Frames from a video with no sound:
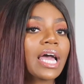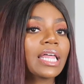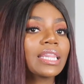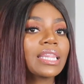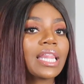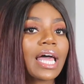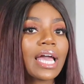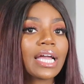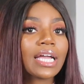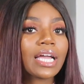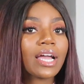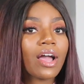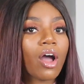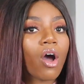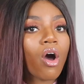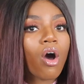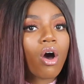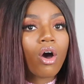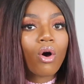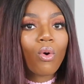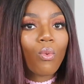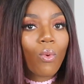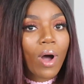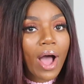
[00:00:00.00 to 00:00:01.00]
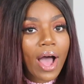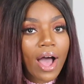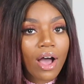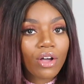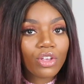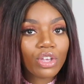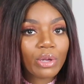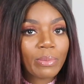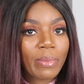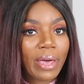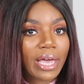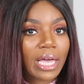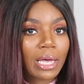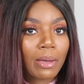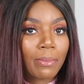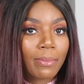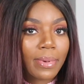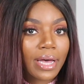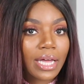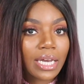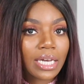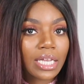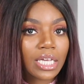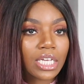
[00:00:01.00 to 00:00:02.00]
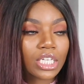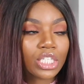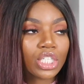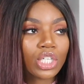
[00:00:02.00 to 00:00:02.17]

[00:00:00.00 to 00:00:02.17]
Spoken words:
Like, all while you making money.